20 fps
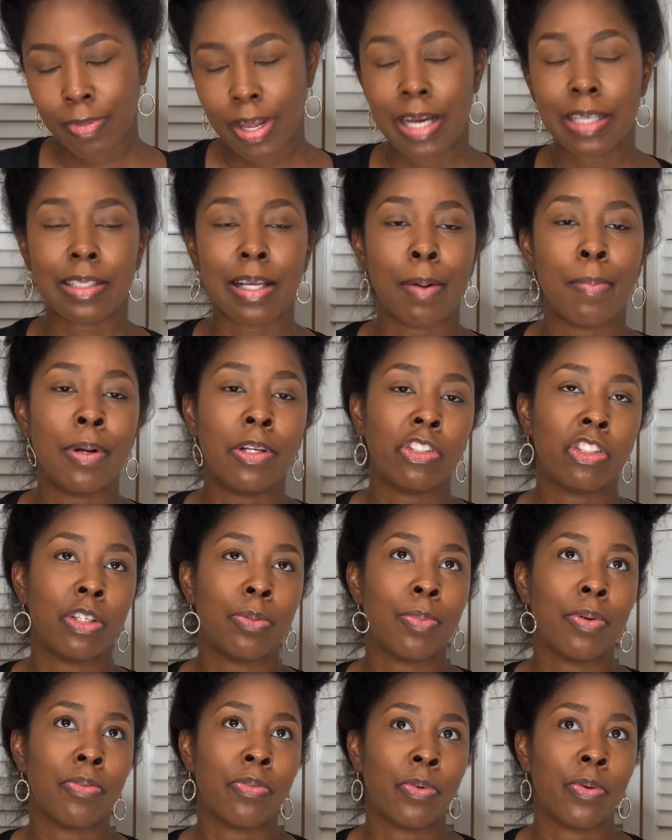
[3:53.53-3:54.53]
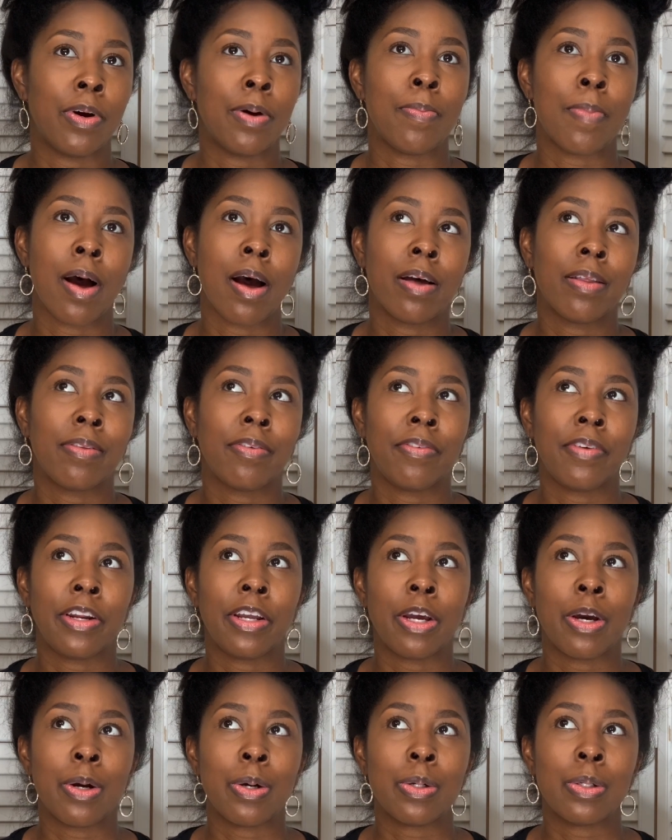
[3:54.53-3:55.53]
as I mentioned before in my other
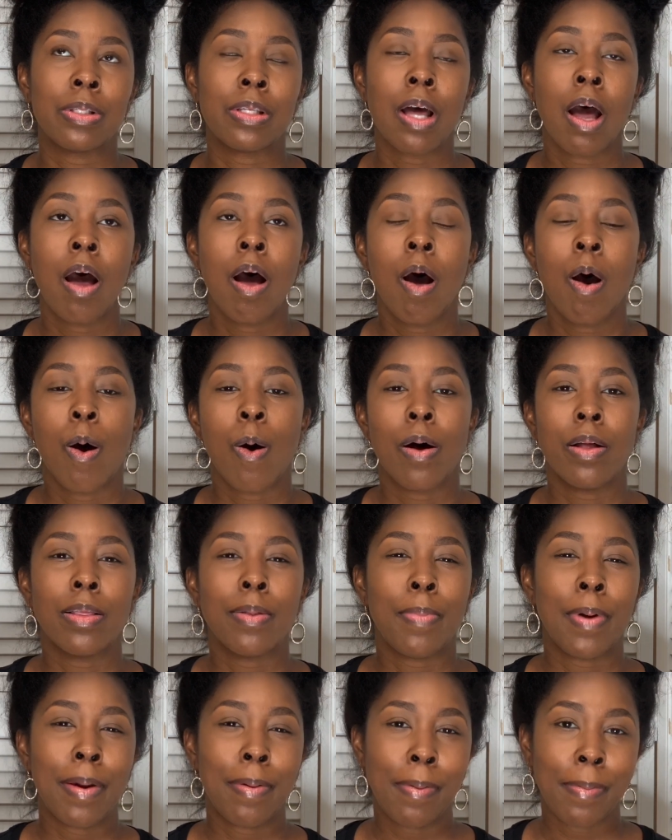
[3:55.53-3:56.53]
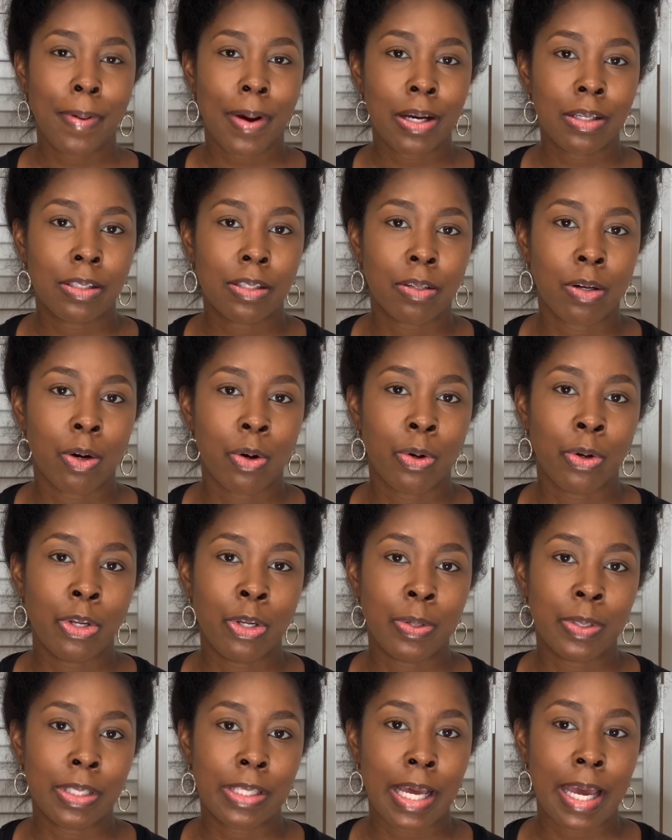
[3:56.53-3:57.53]
videos, on the Baby Box Co.,
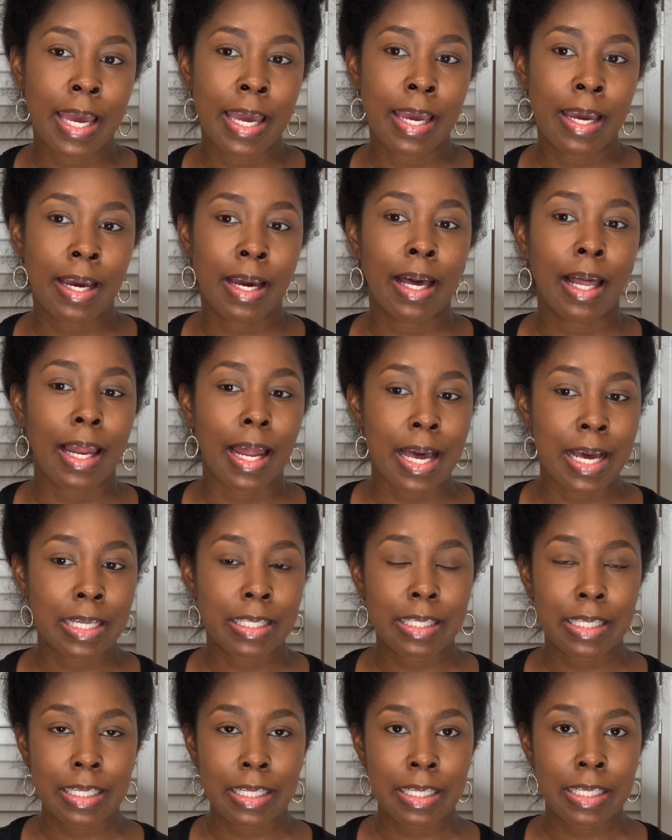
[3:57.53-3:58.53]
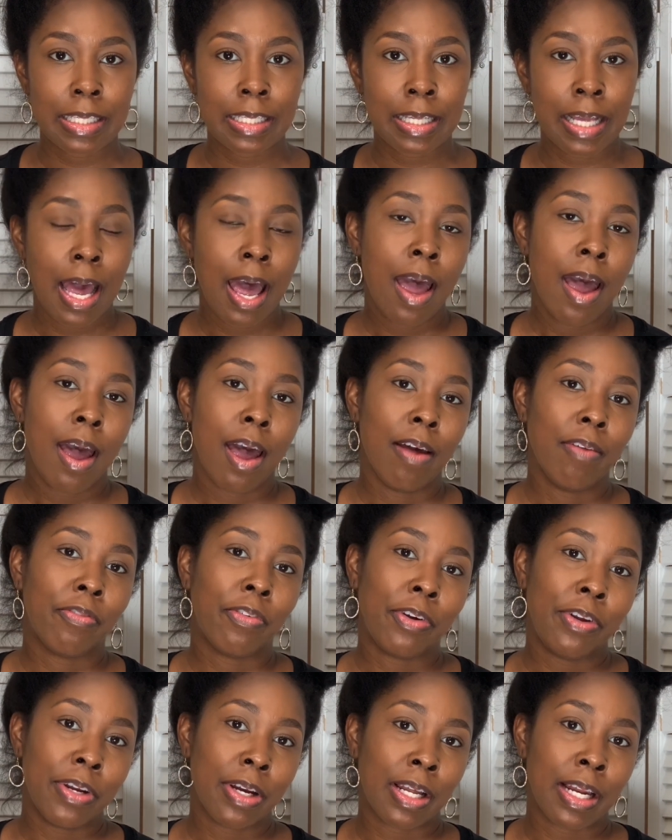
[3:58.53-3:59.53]
you take classes, and
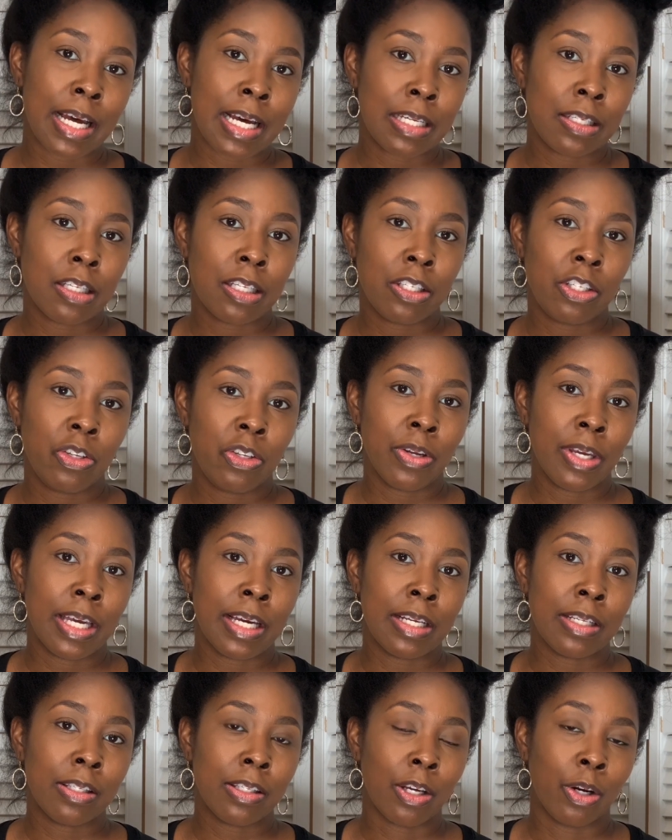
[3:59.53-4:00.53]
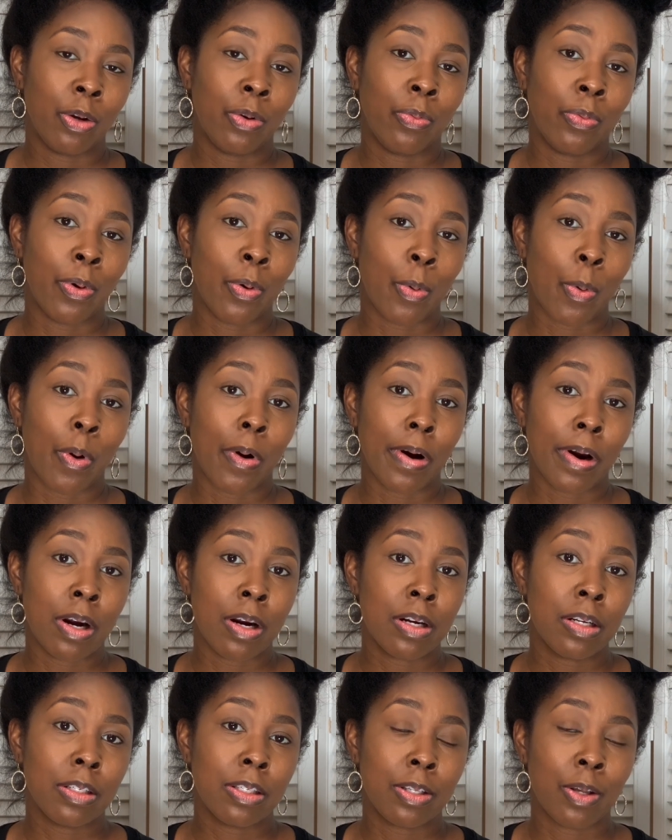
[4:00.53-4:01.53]
for your classes get certain
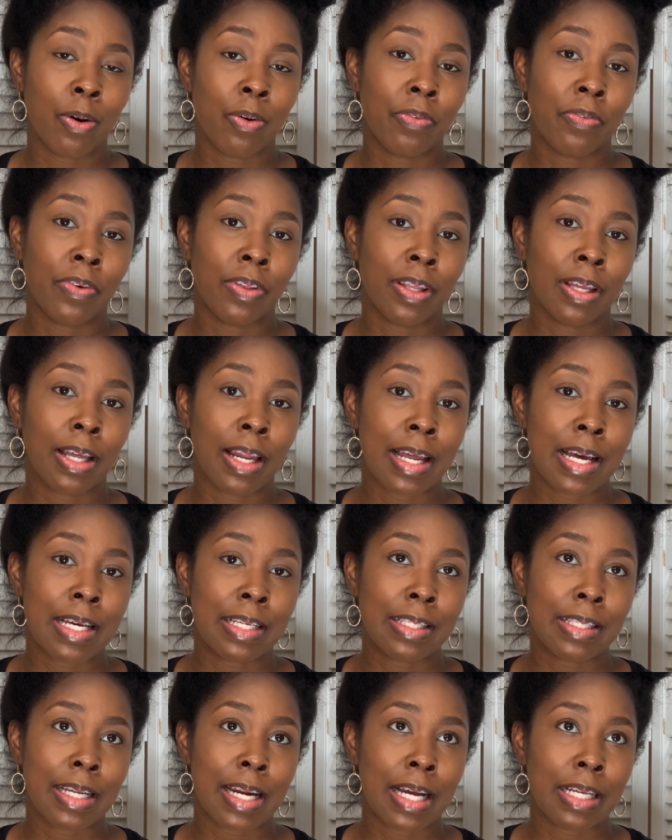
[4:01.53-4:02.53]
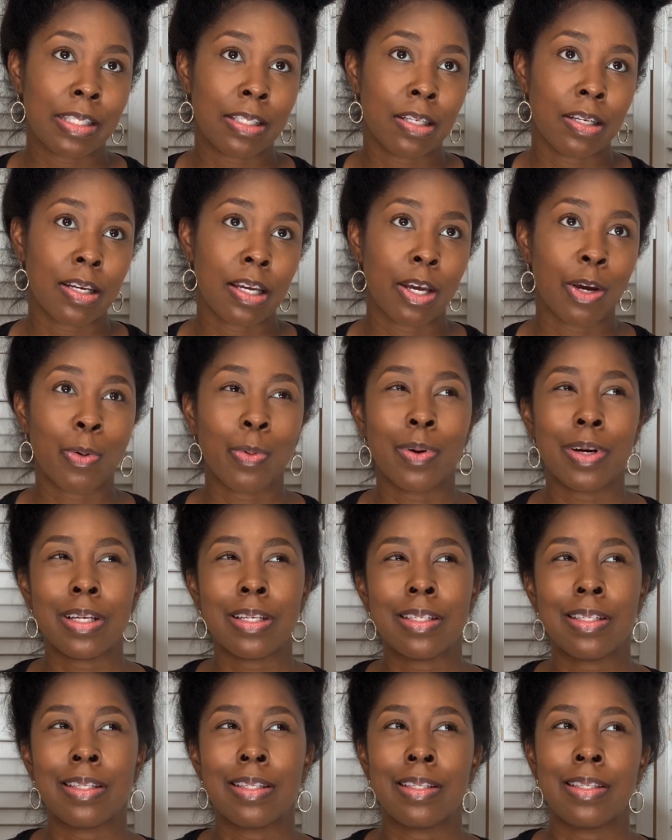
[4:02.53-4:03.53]
rewards. So for the class that I took, it
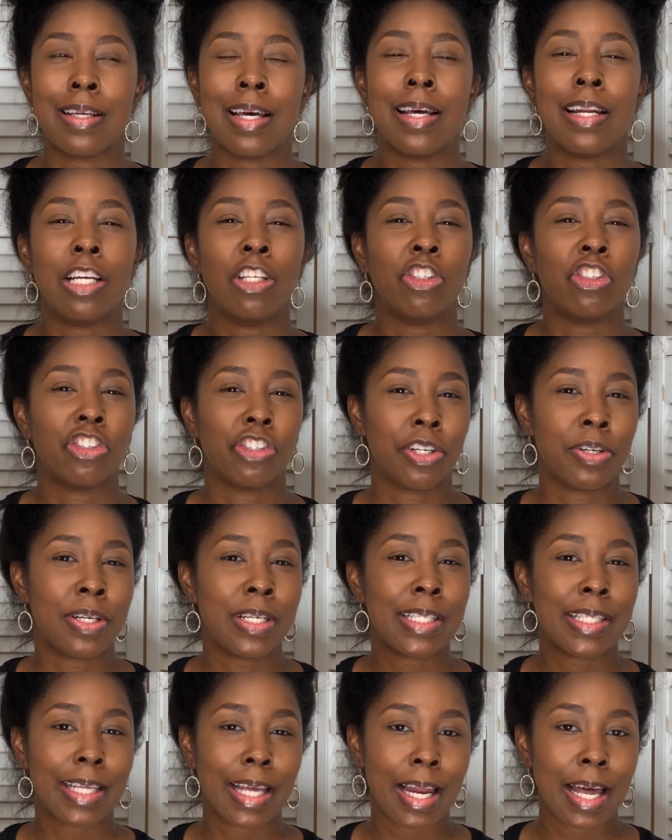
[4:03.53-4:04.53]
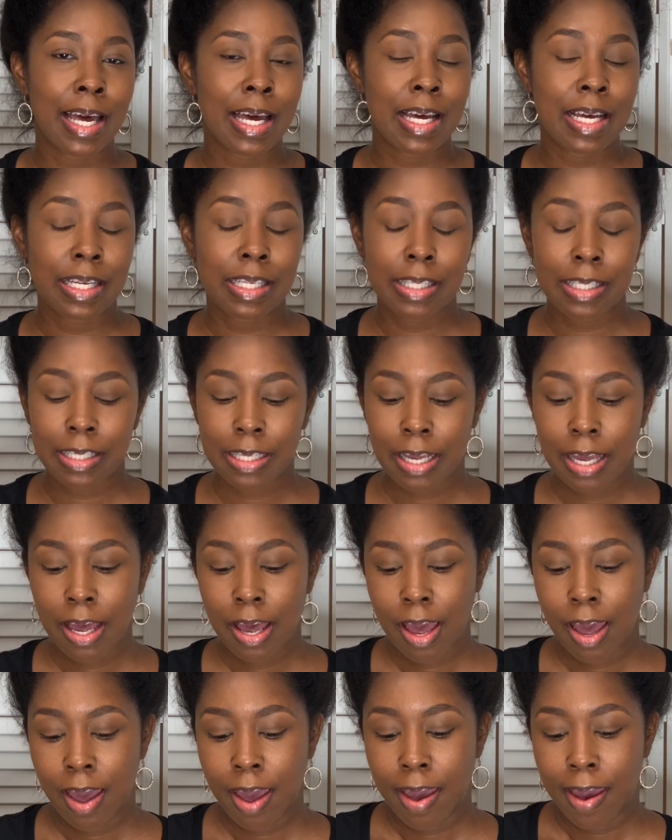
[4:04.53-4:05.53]
was an insurance class,
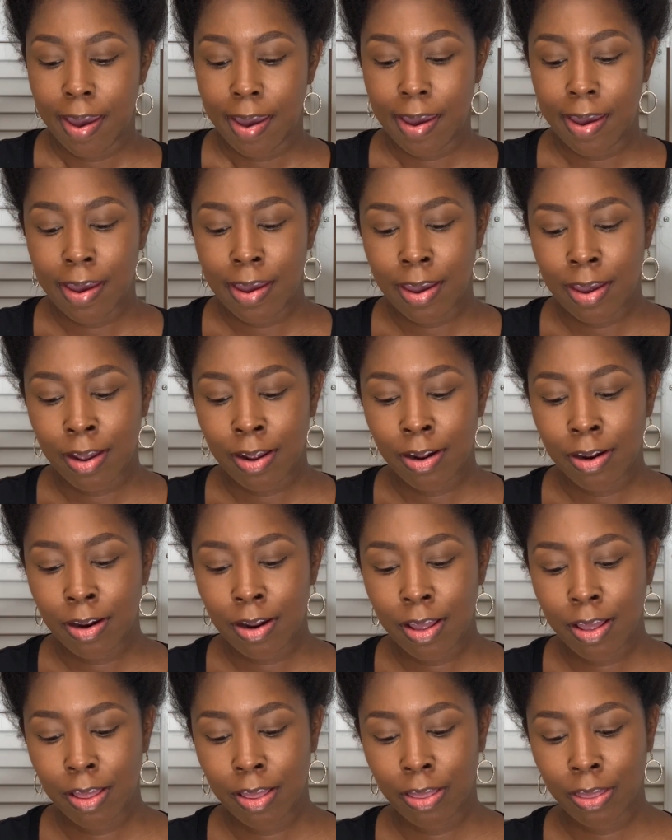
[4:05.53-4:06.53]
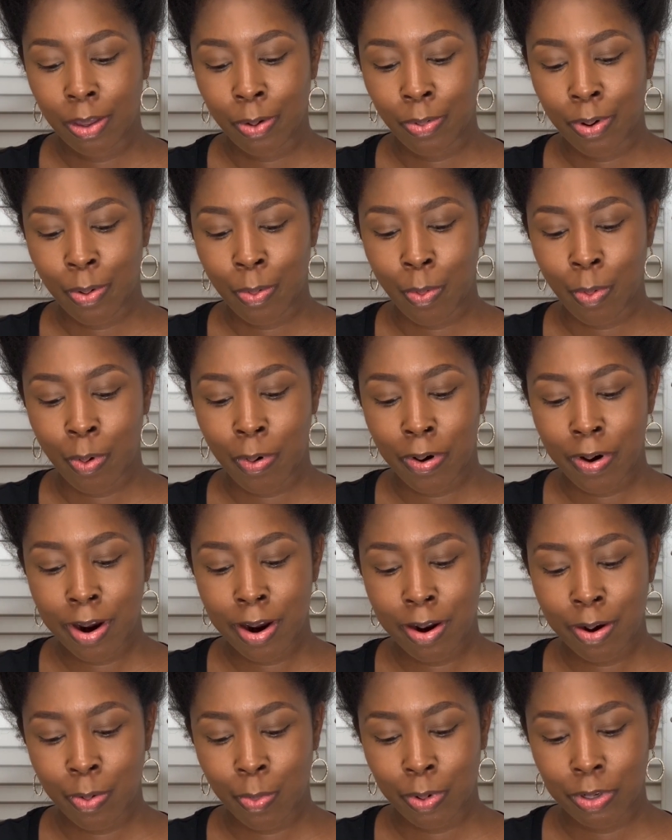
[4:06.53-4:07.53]
and the
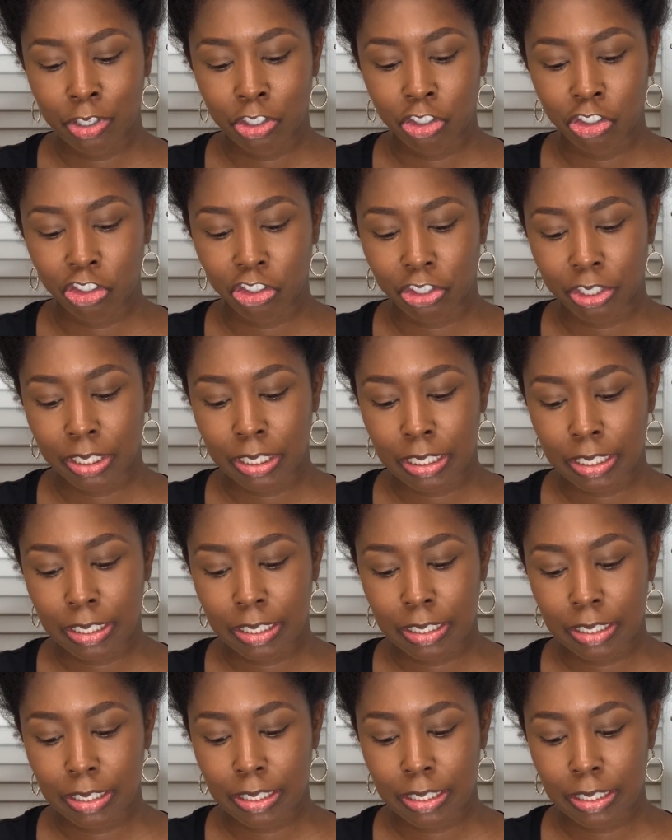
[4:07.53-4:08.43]
reward was just